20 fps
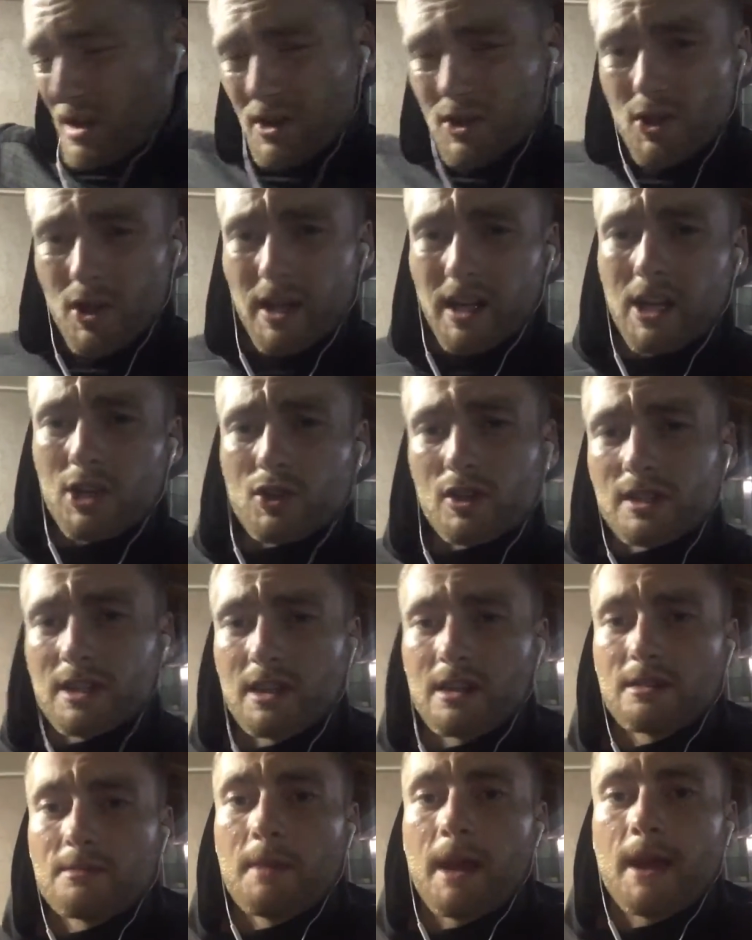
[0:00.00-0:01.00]
took an interest in
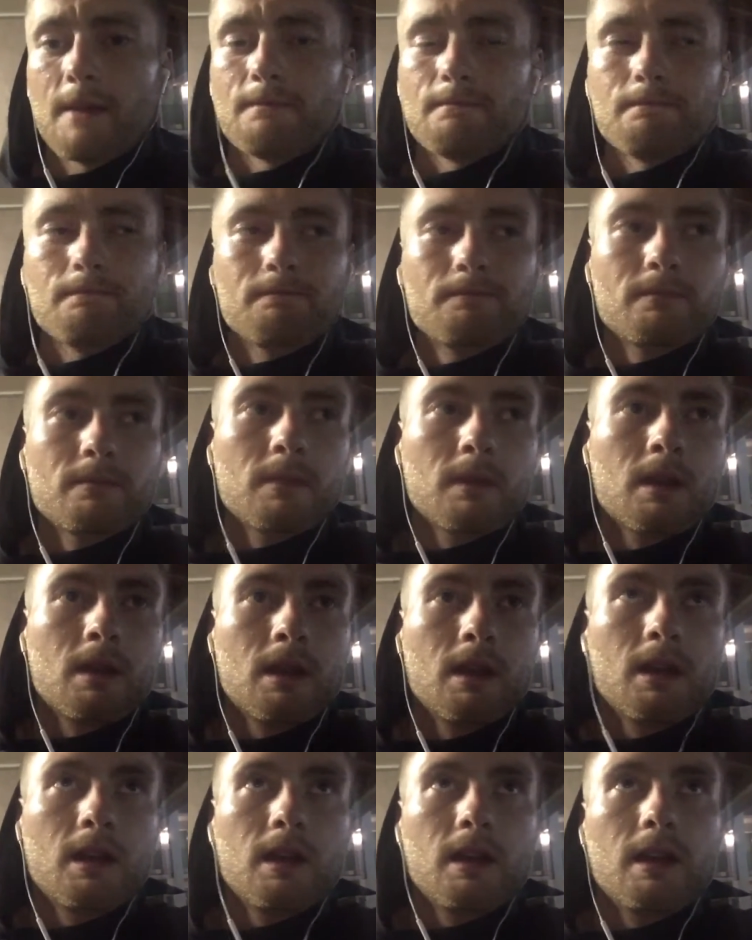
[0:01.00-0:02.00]
this man.
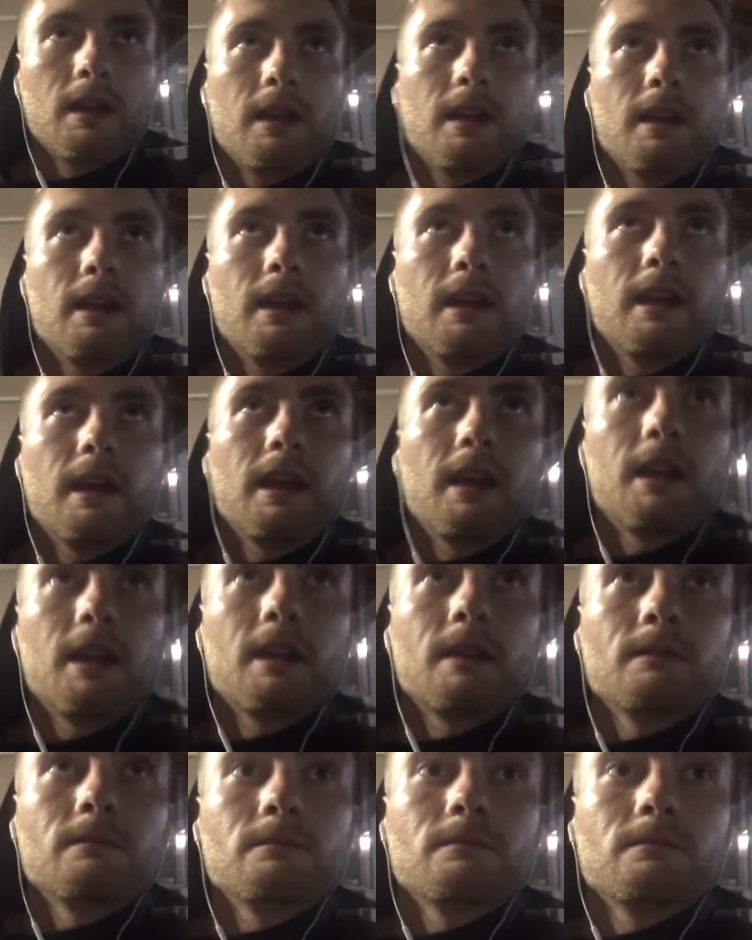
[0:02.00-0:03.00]

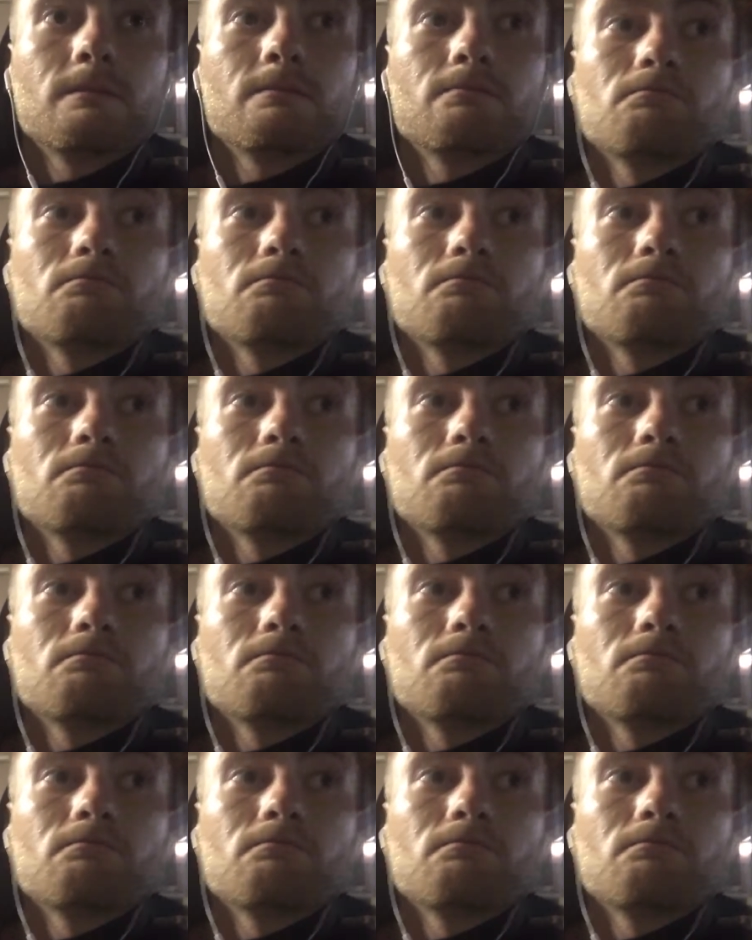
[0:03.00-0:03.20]
And